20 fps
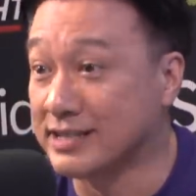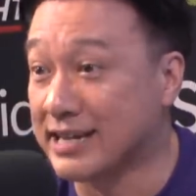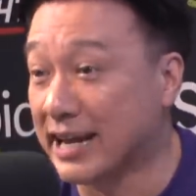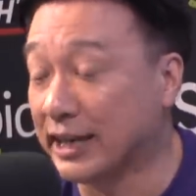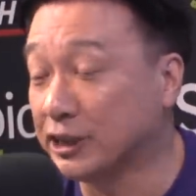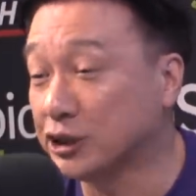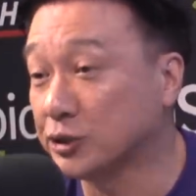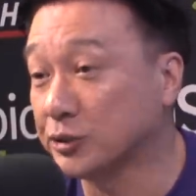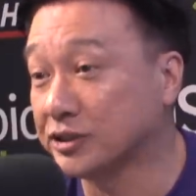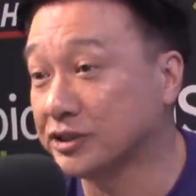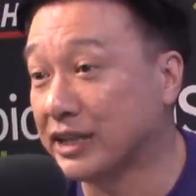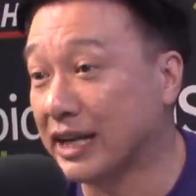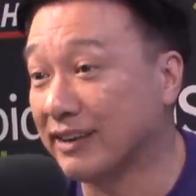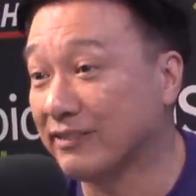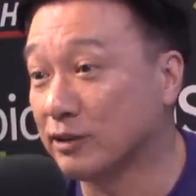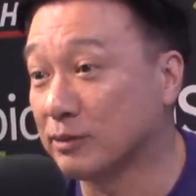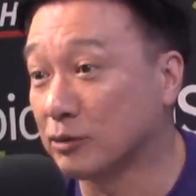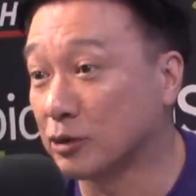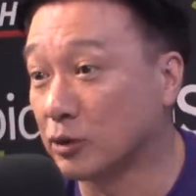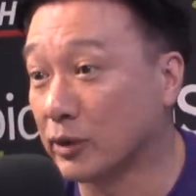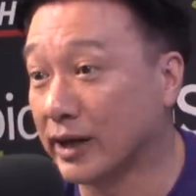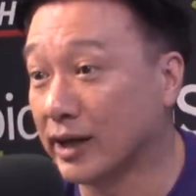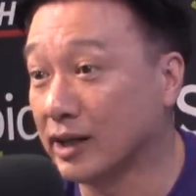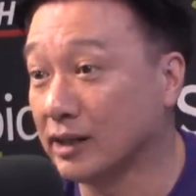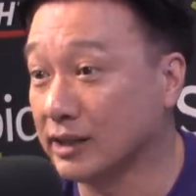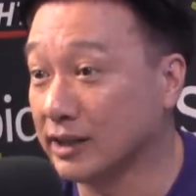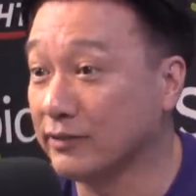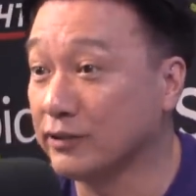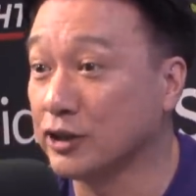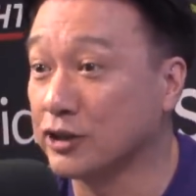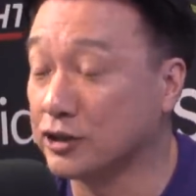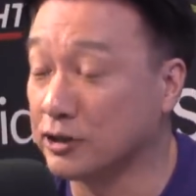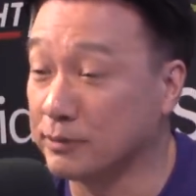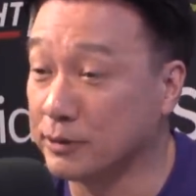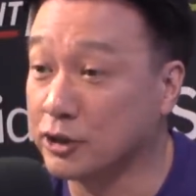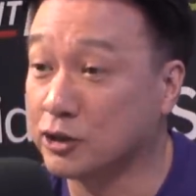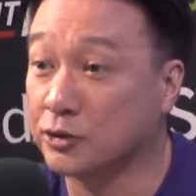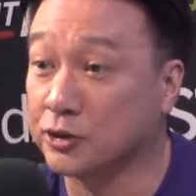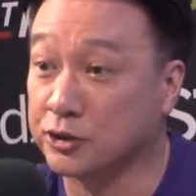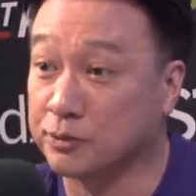a dangerous David Morrell, even a
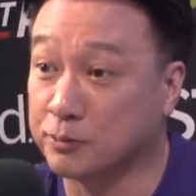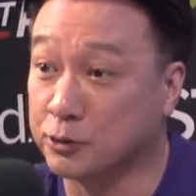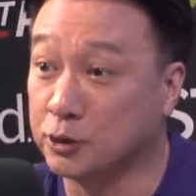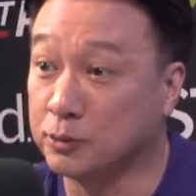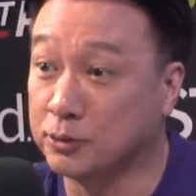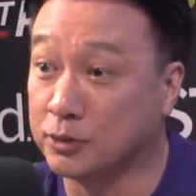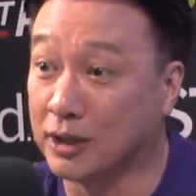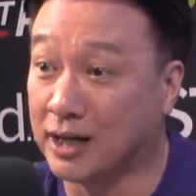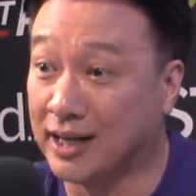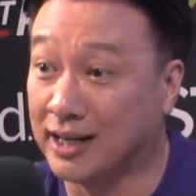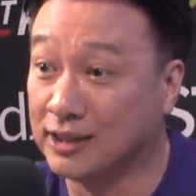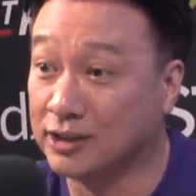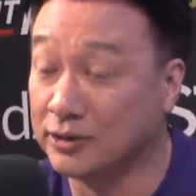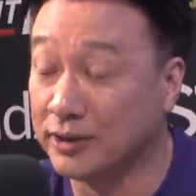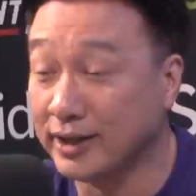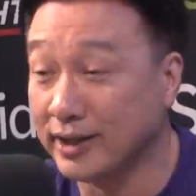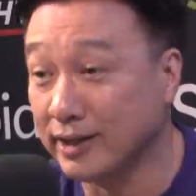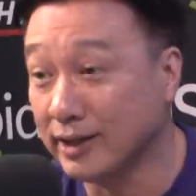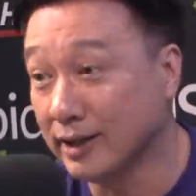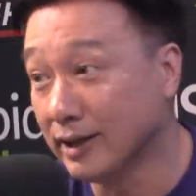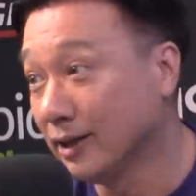Demetrius Boo Boo Andrade,